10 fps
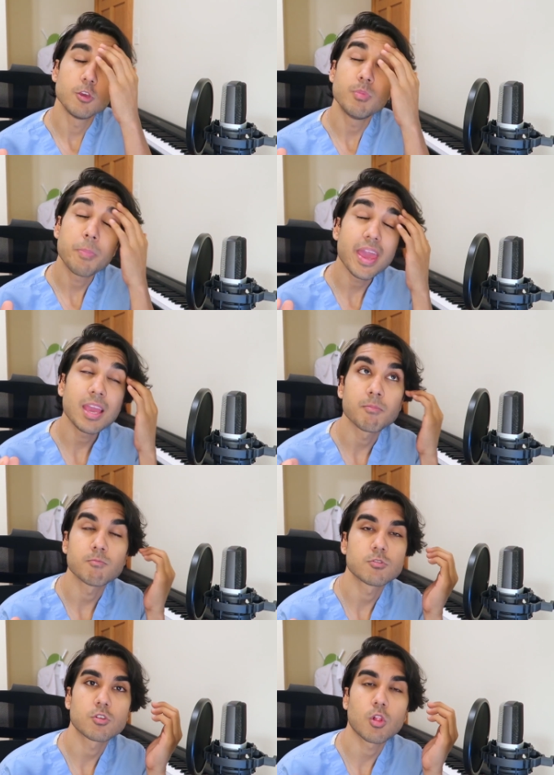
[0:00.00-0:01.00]
you'd be
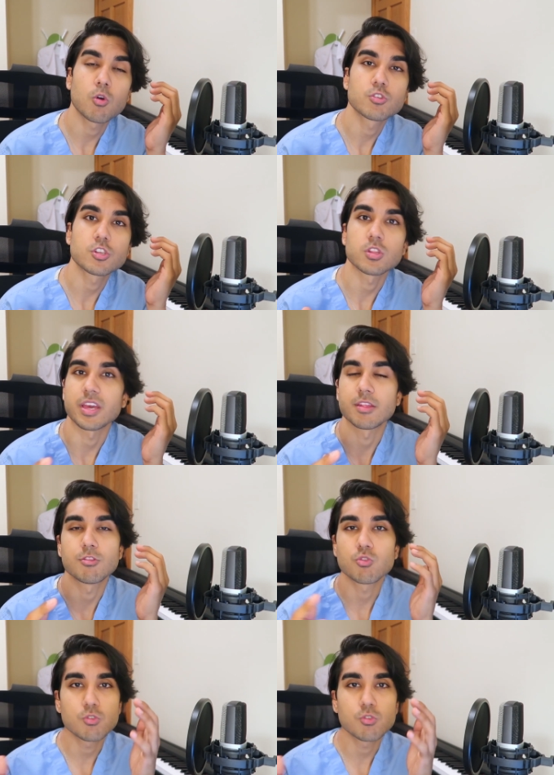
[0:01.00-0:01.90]
paying close to like